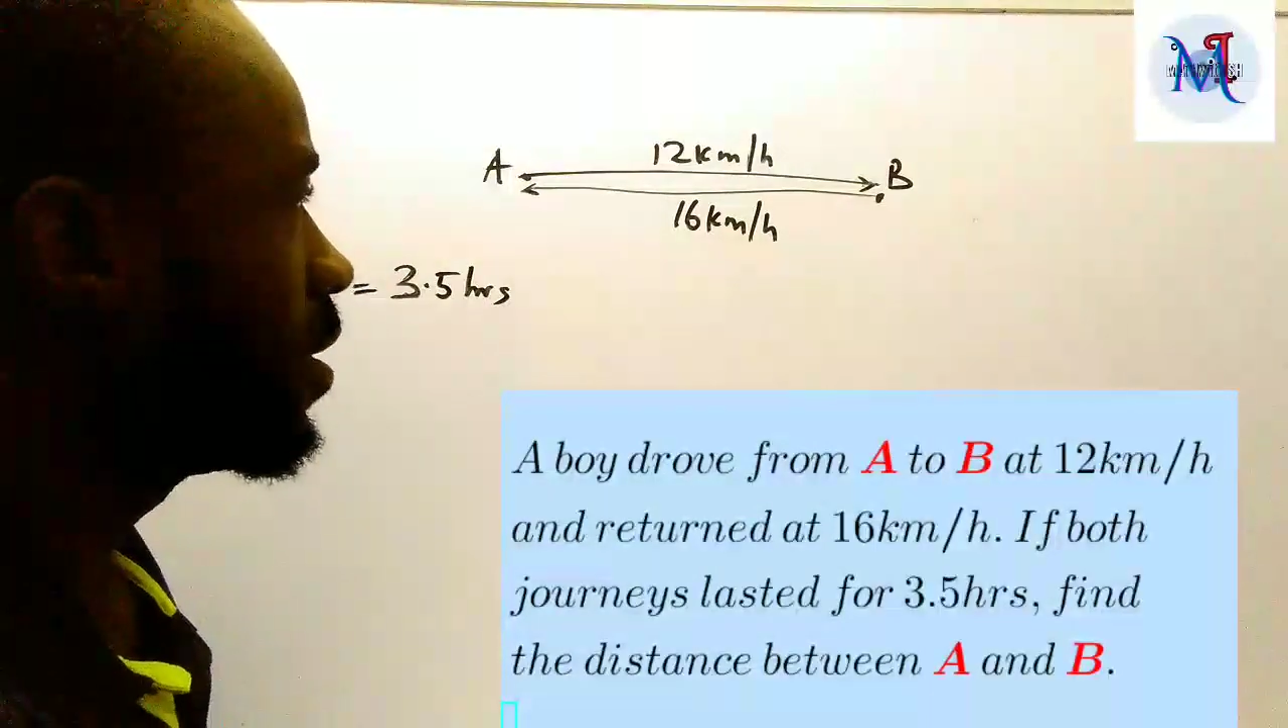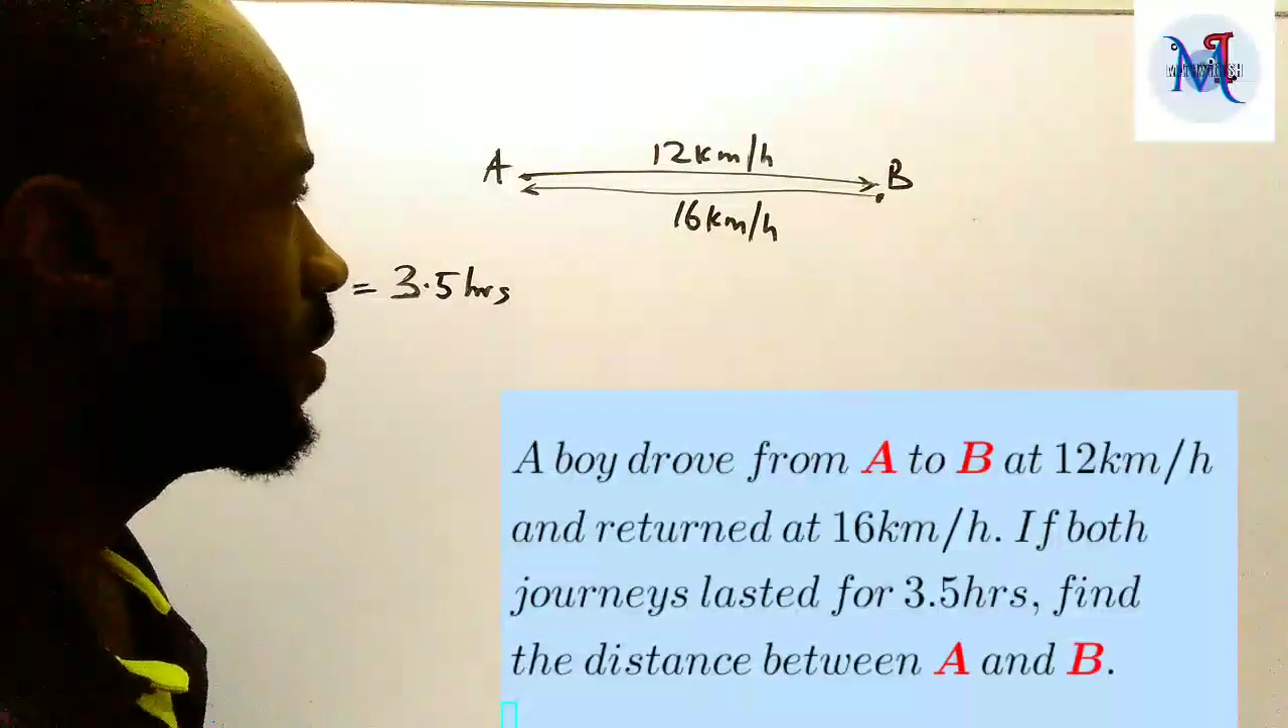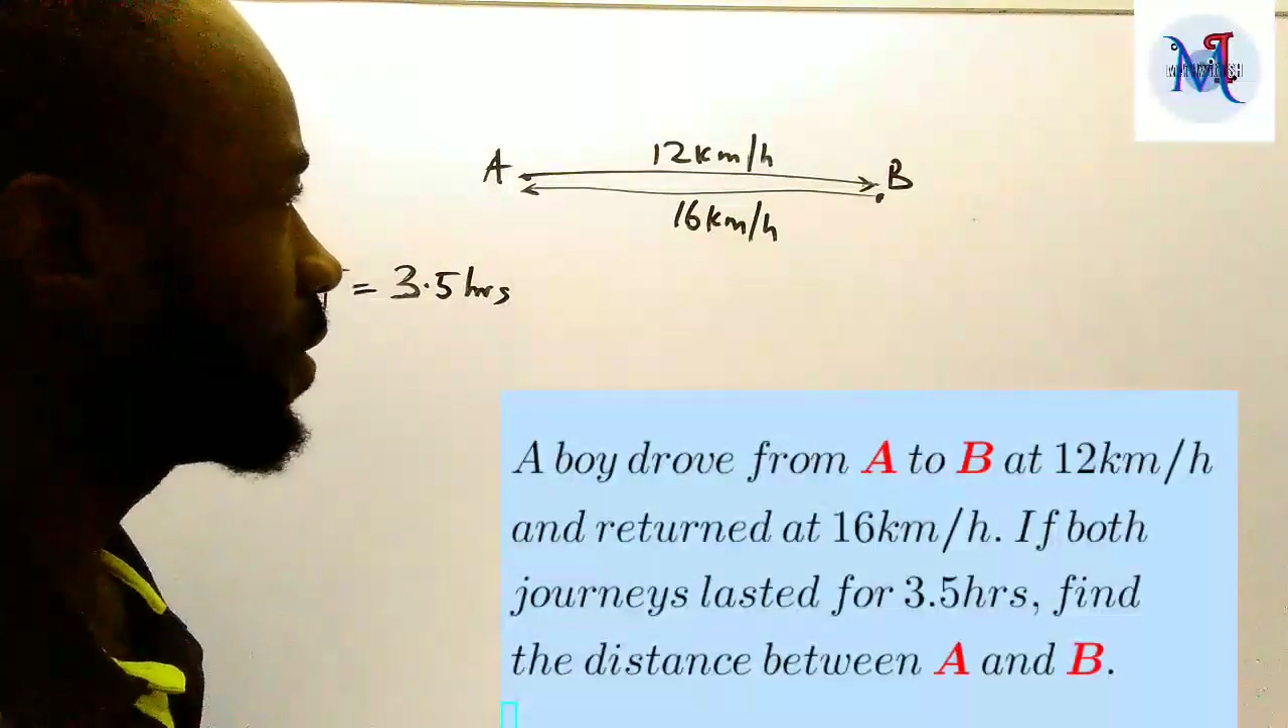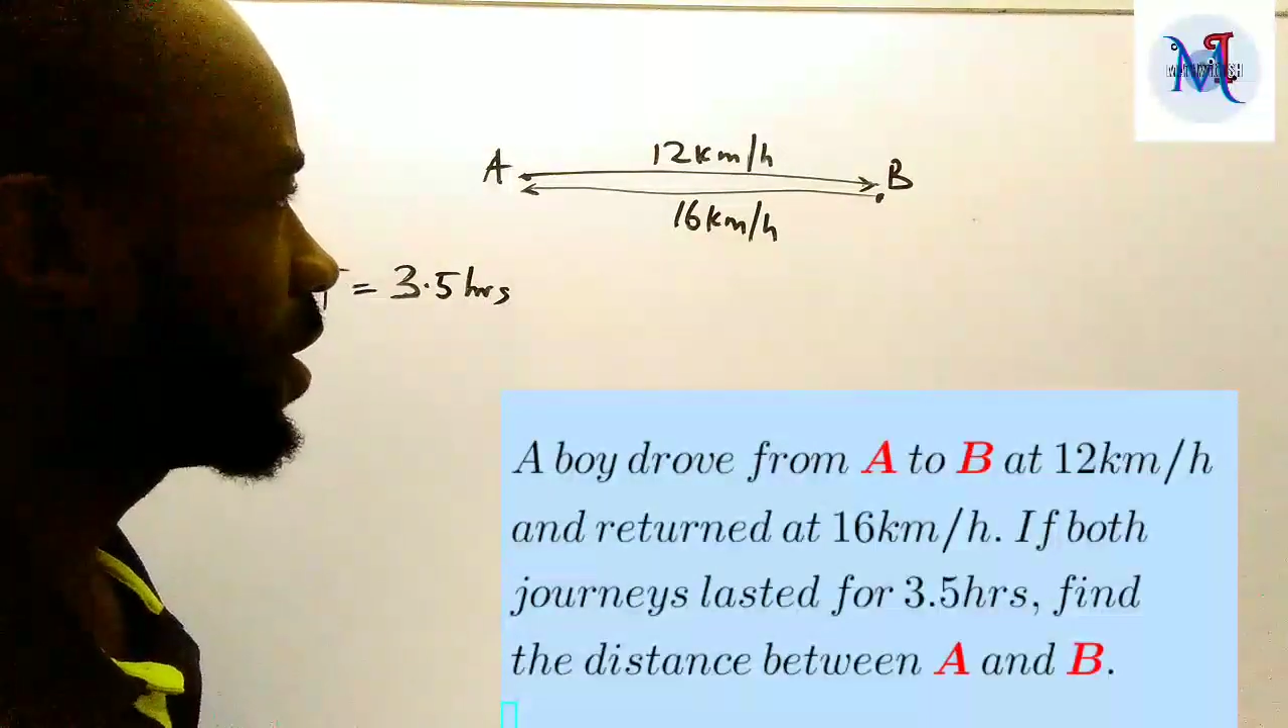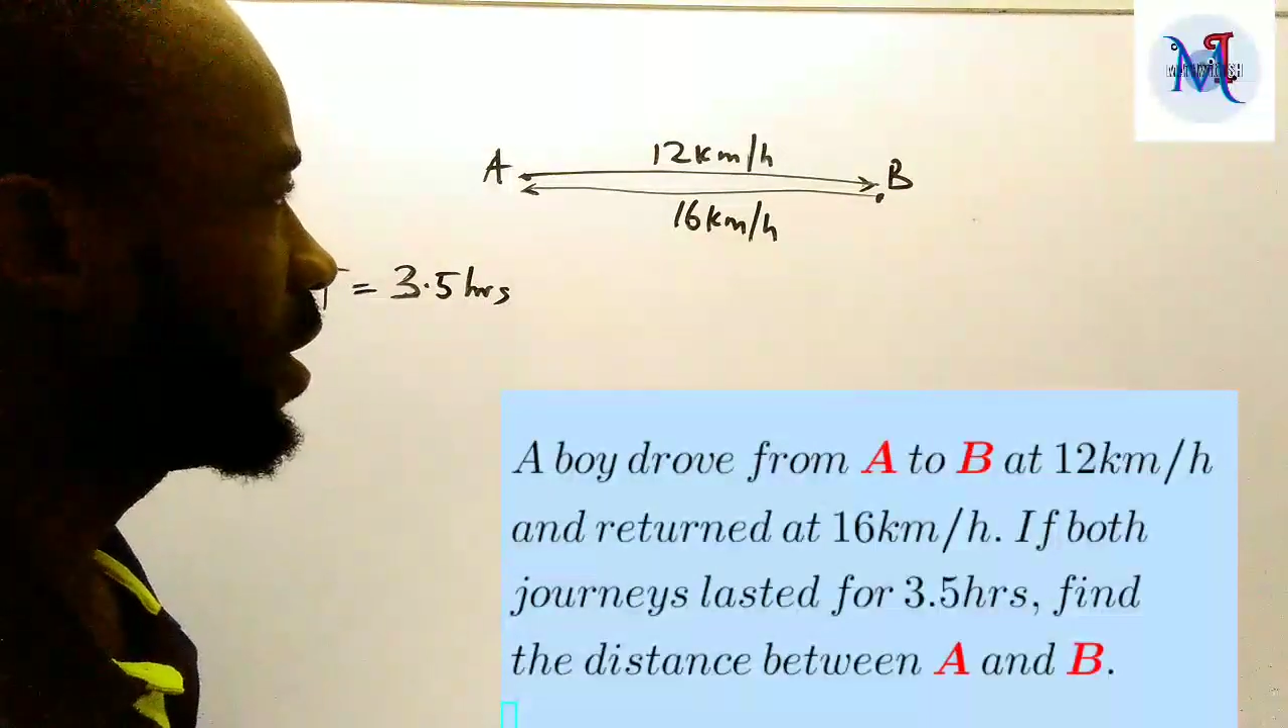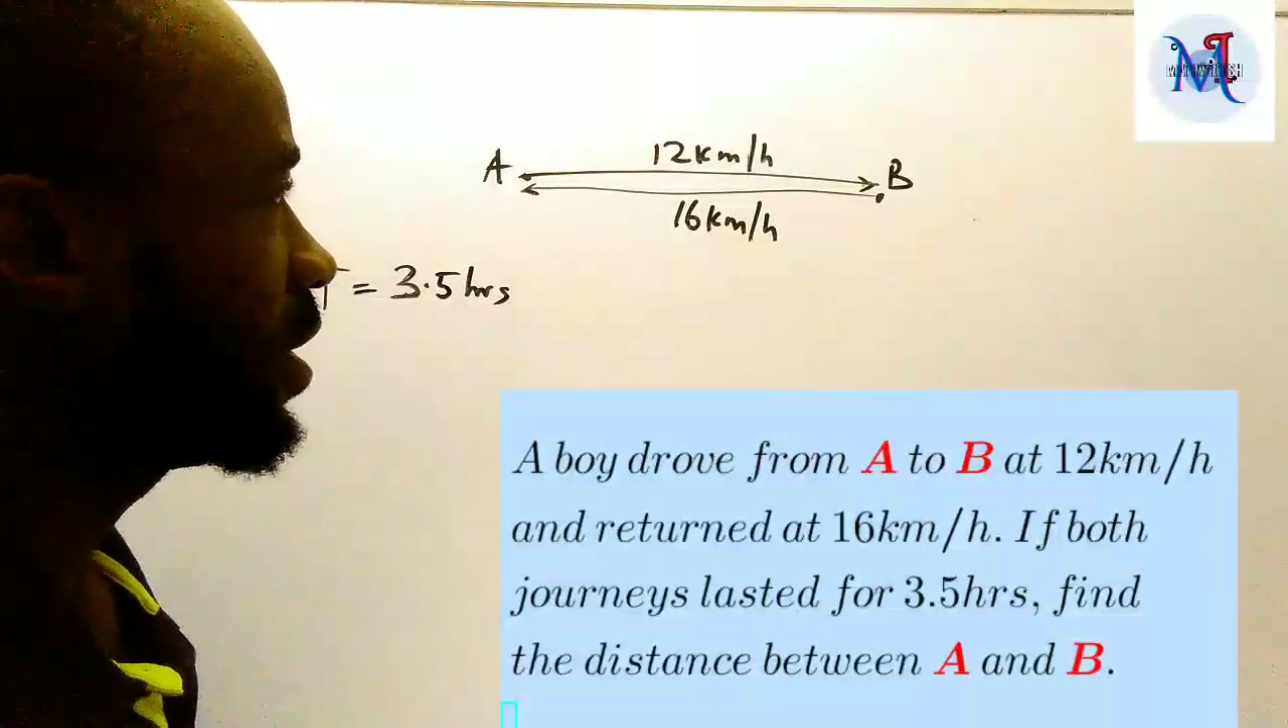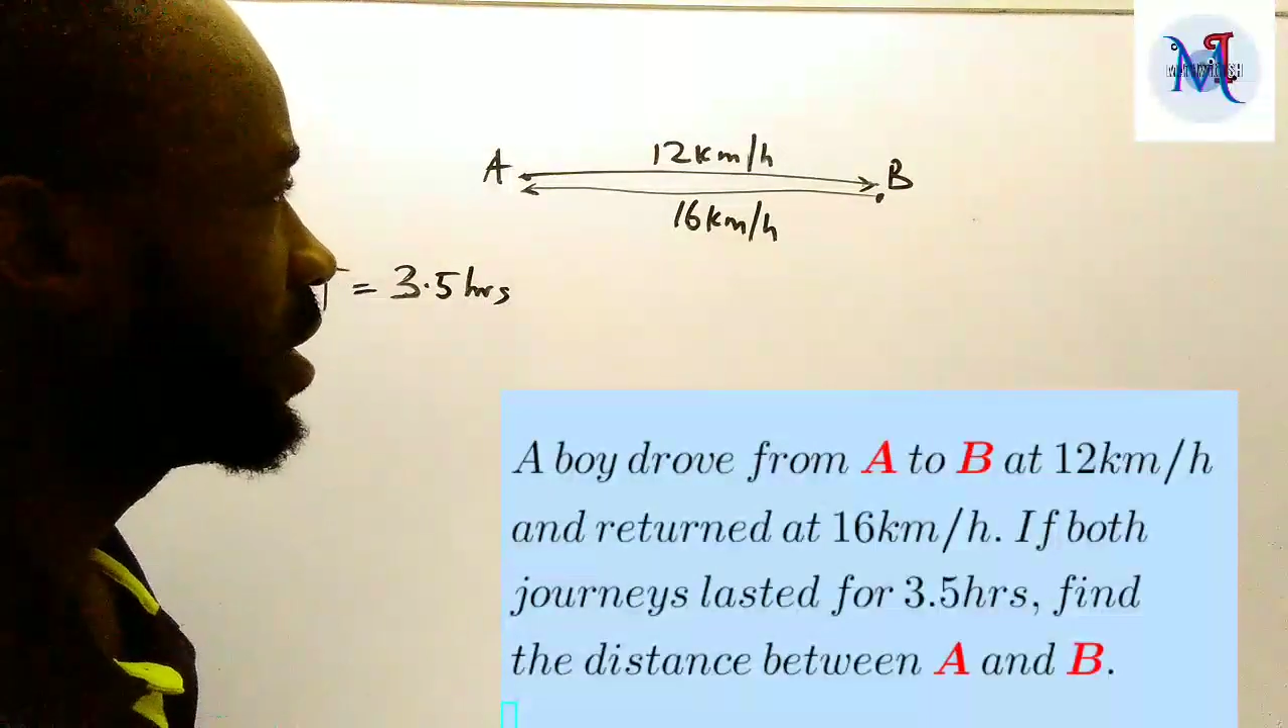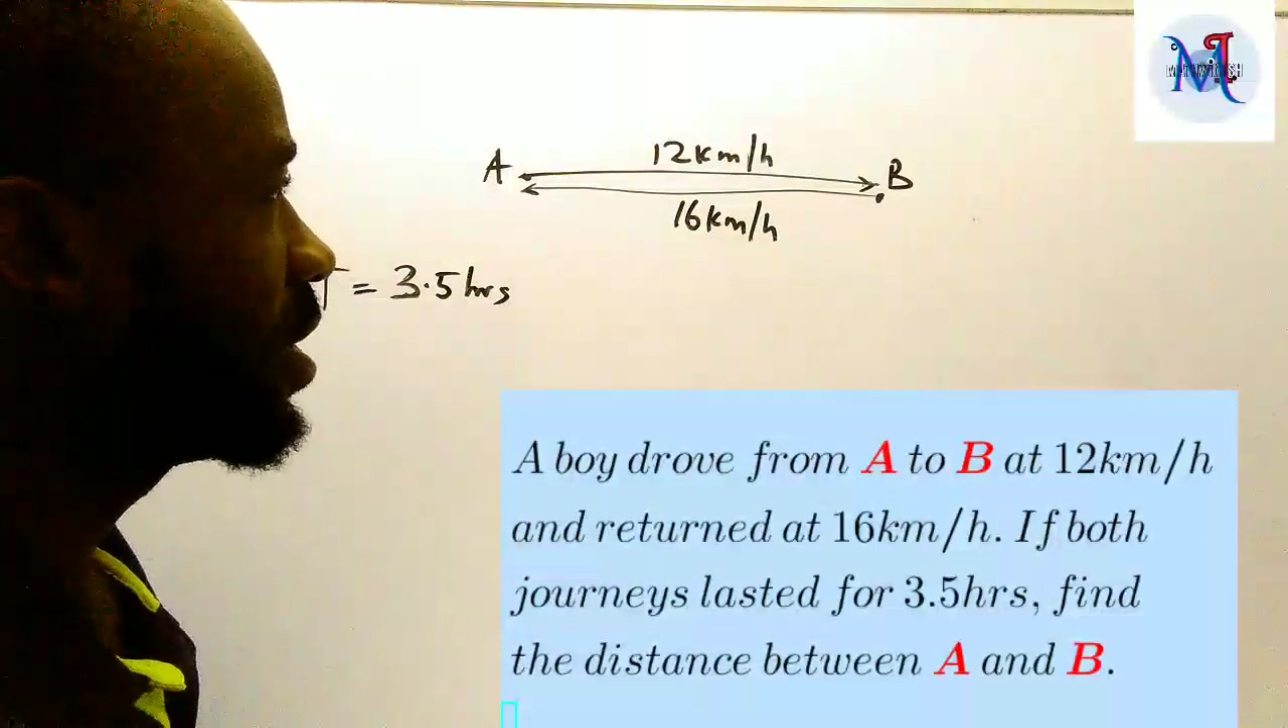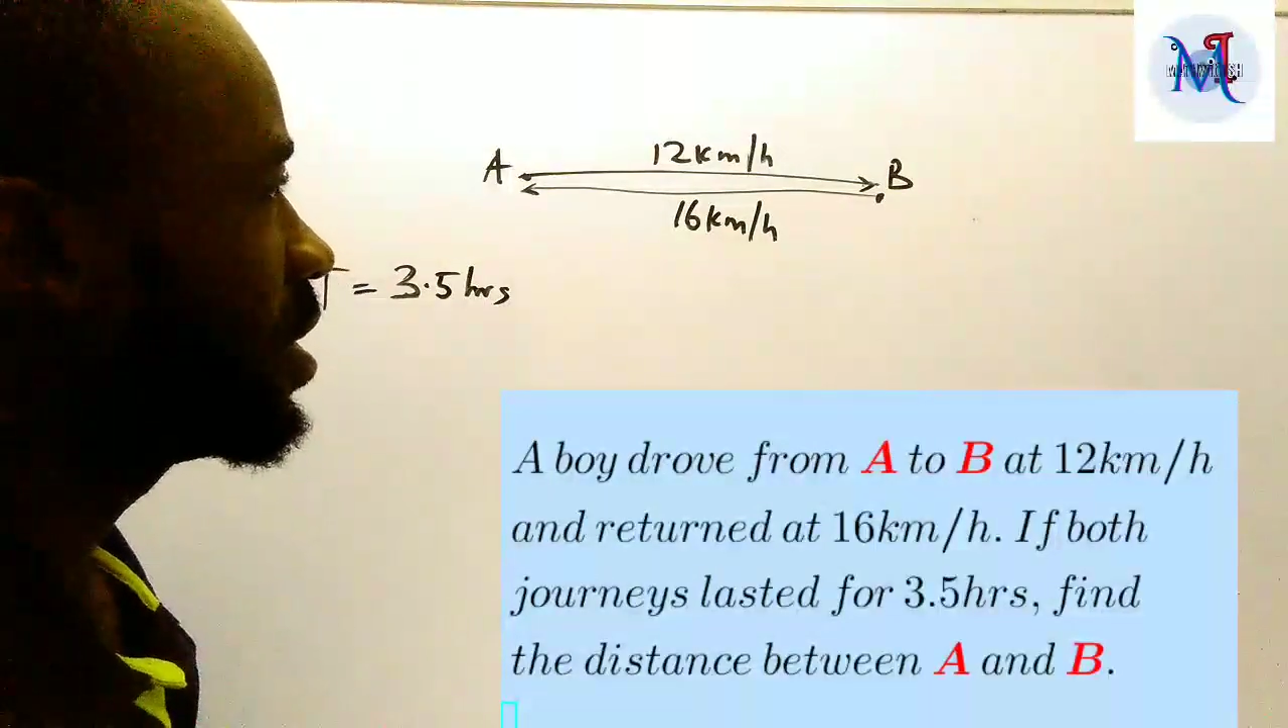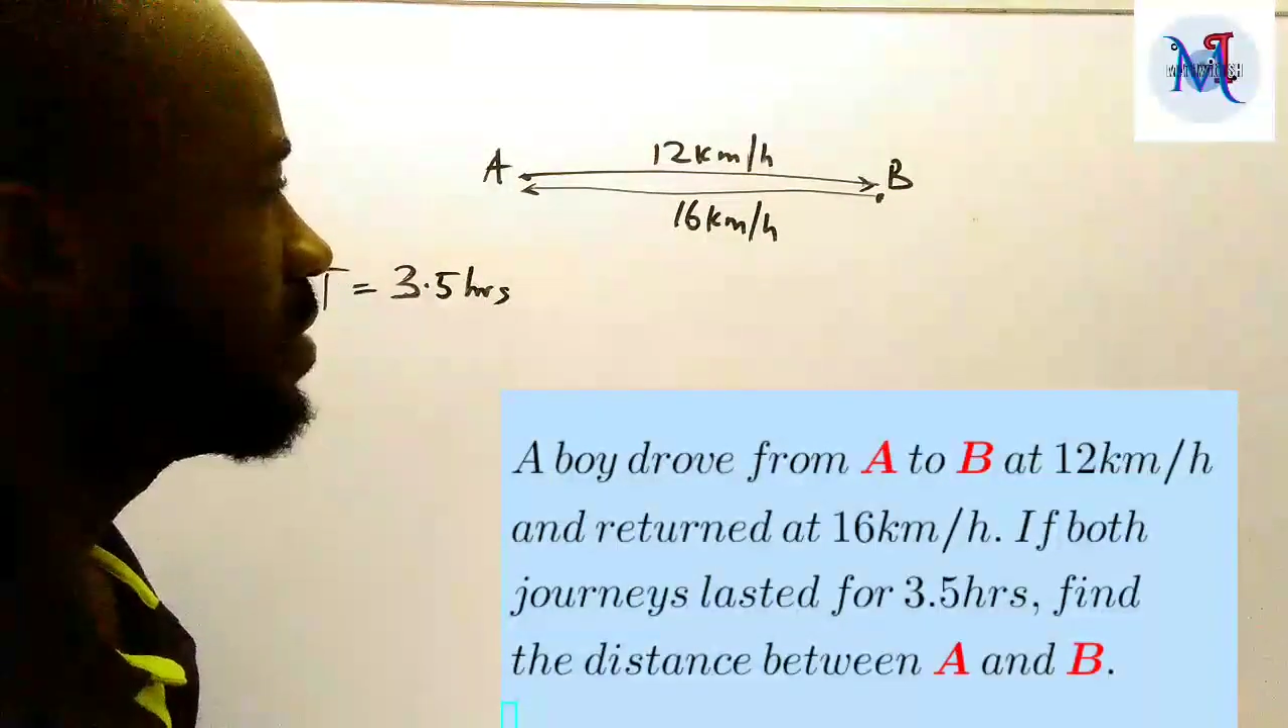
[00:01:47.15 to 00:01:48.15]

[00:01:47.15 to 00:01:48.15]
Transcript: Okay,